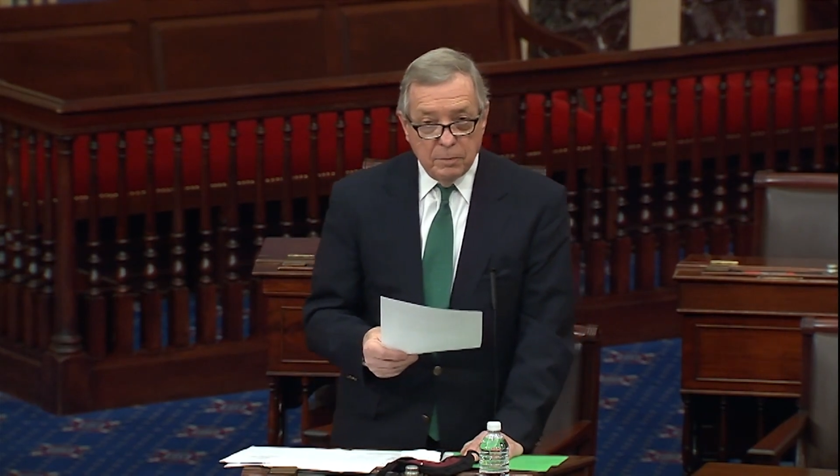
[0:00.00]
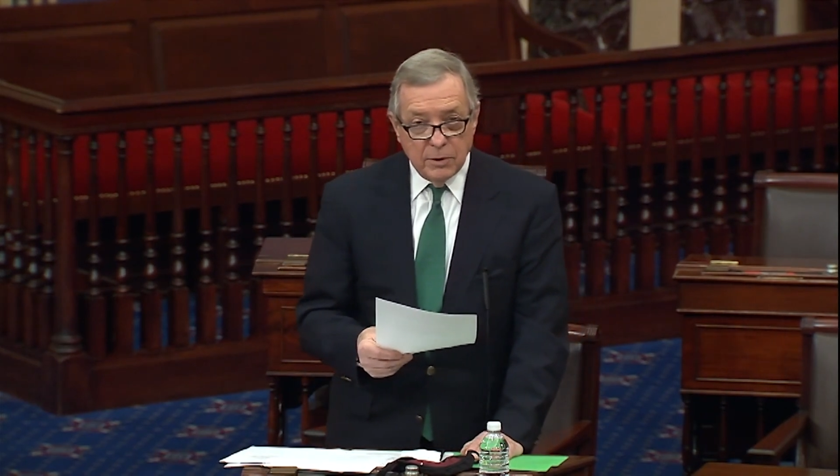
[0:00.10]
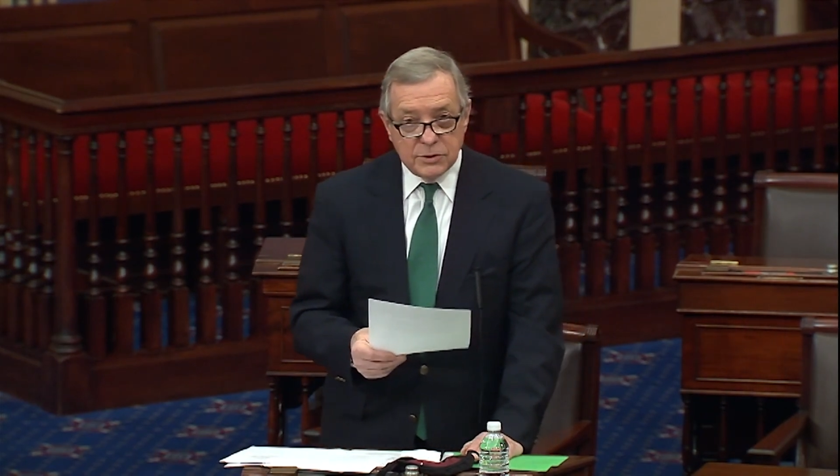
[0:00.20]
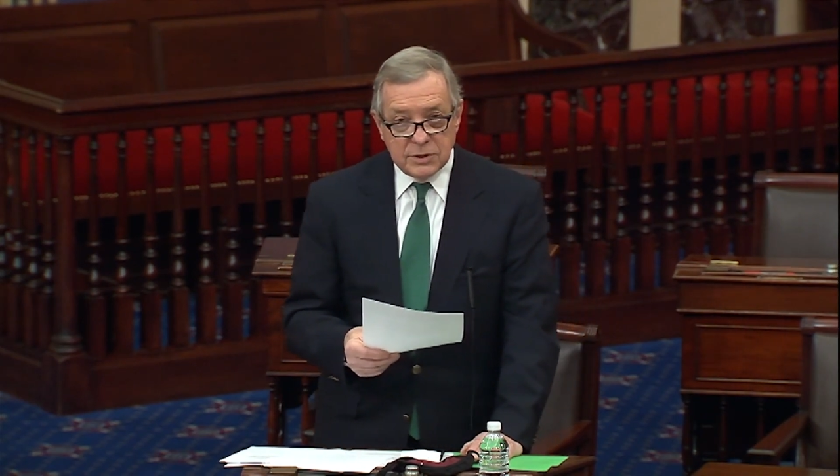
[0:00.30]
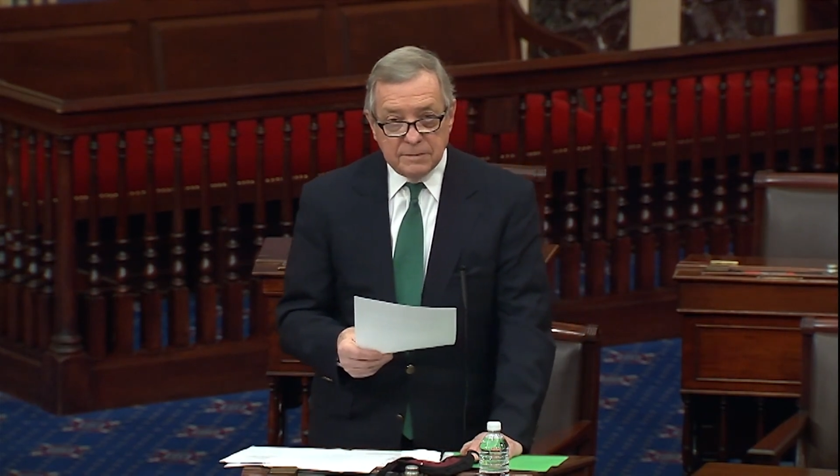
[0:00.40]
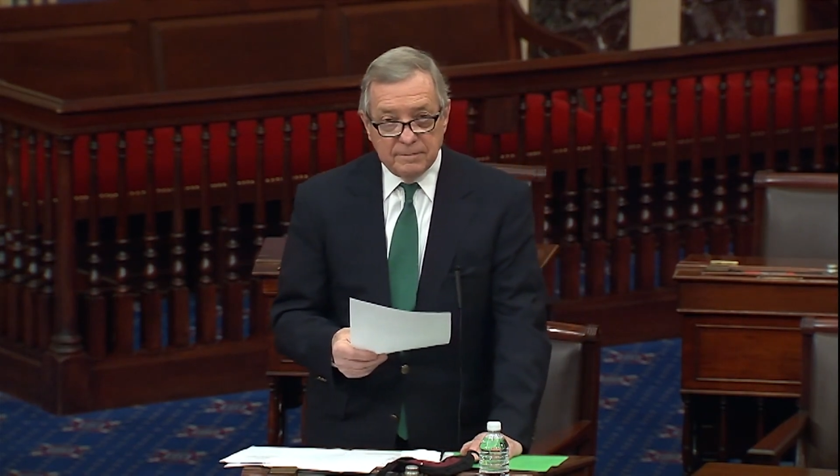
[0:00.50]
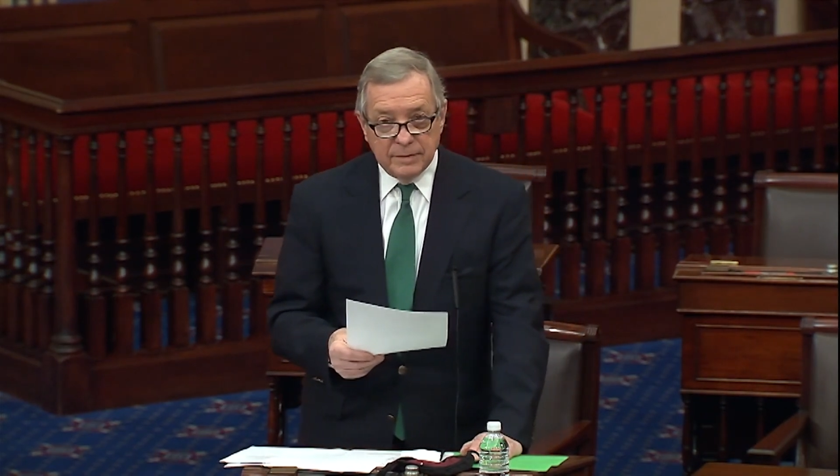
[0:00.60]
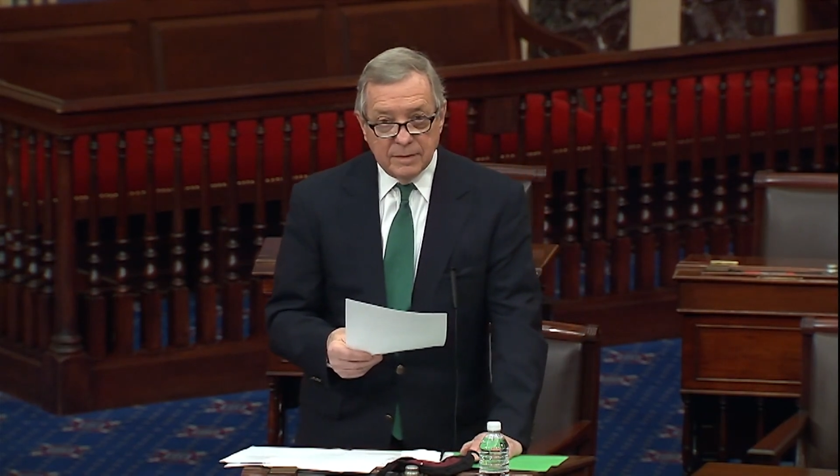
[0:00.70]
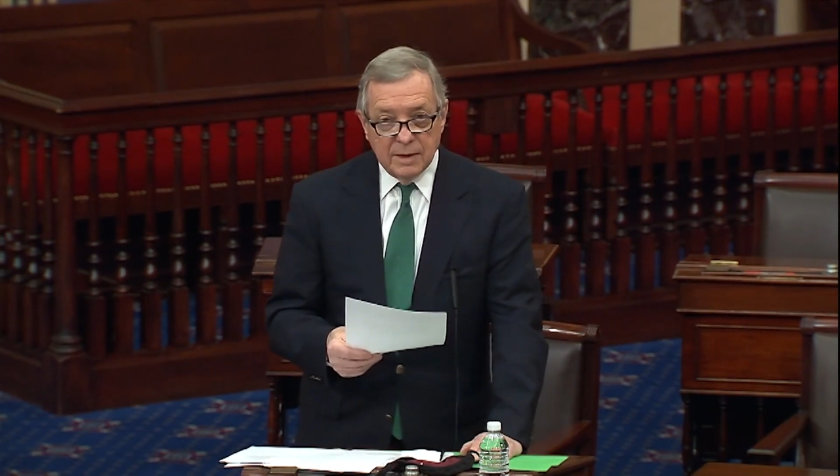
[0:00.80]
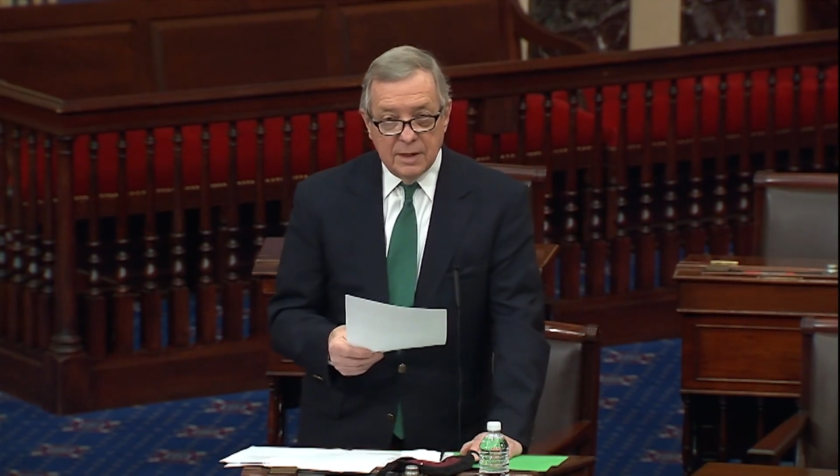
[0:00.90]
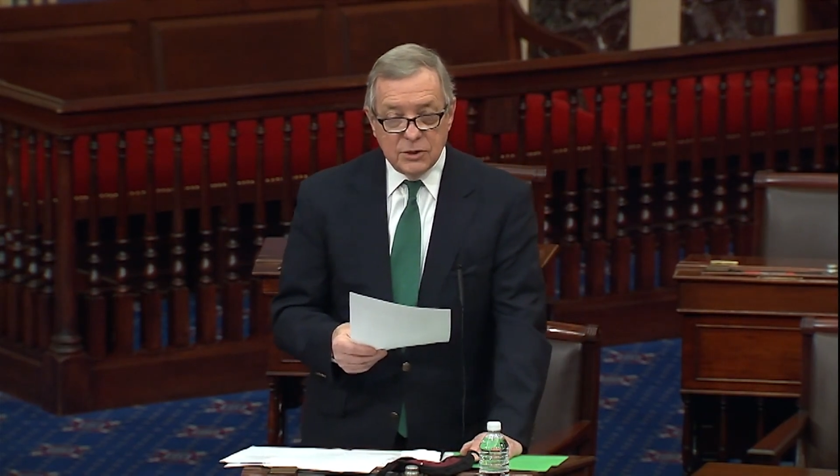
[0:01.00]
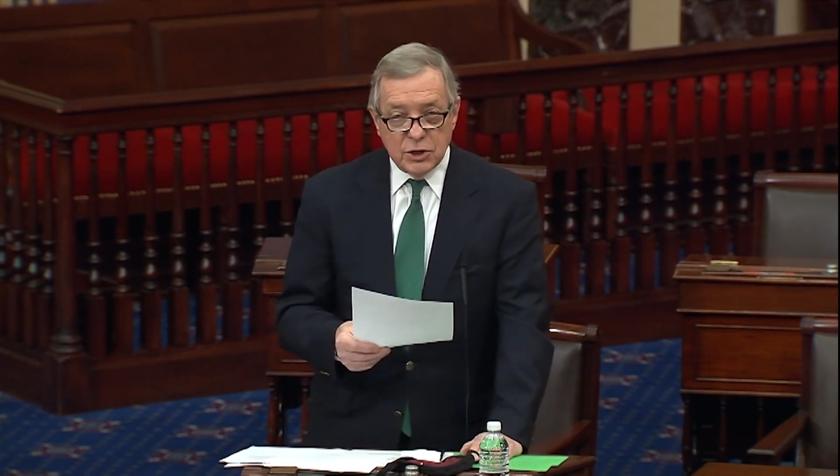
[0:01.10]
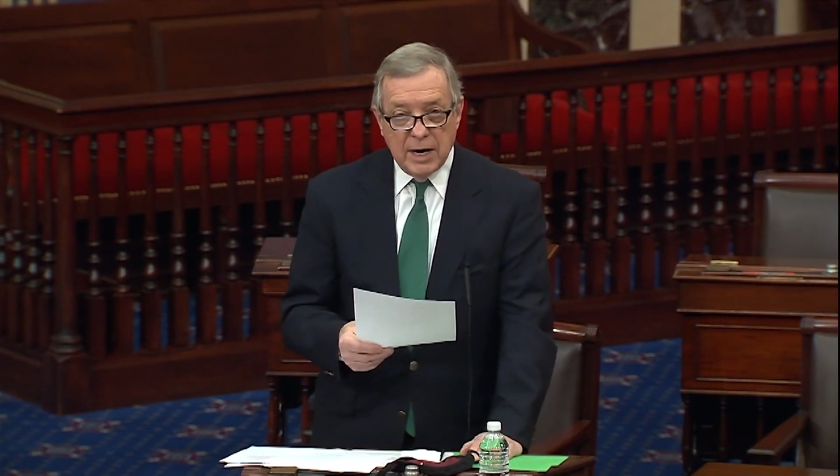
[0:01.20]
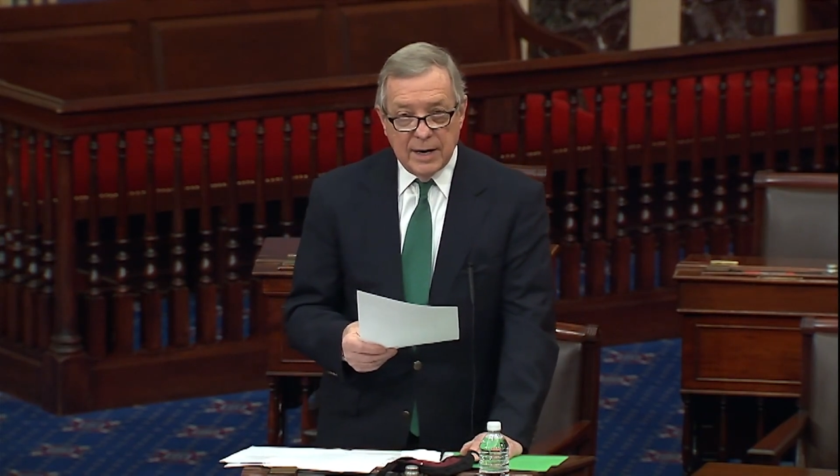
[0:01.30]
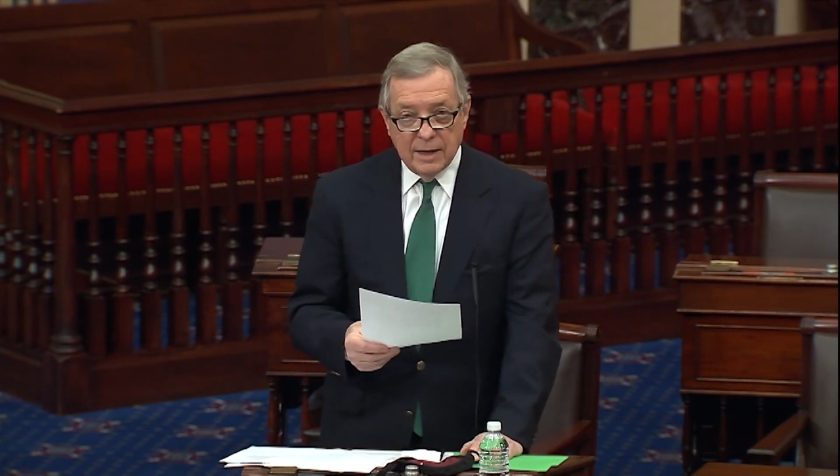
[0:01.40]
person in
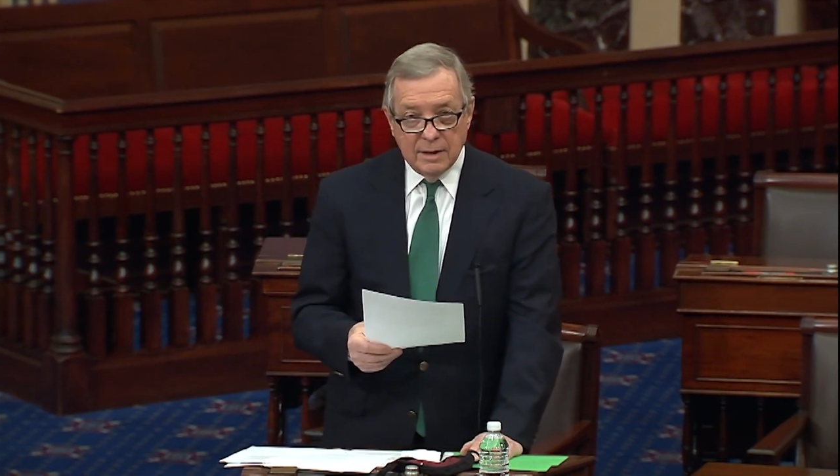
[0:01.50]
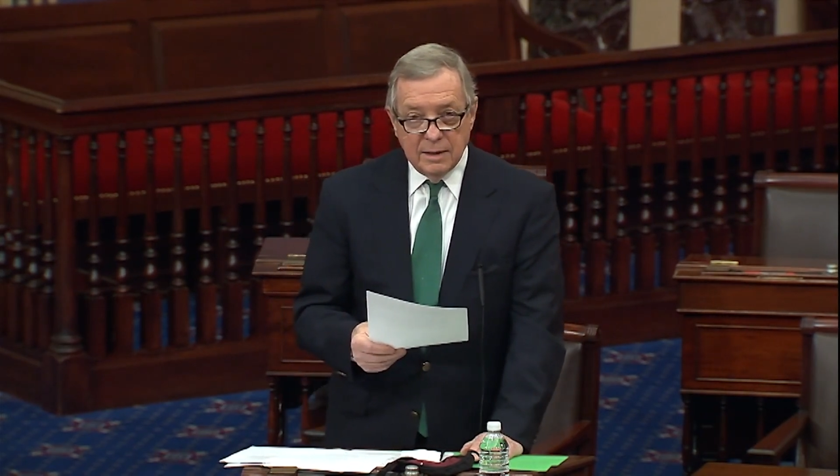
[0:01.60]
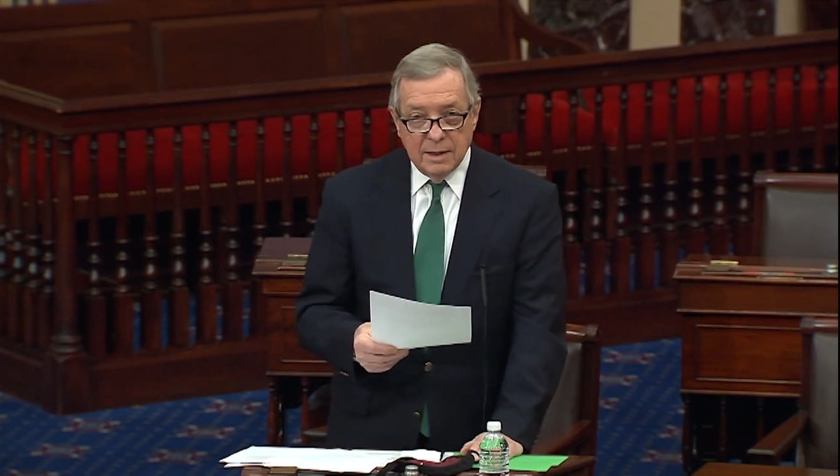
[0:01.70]
China,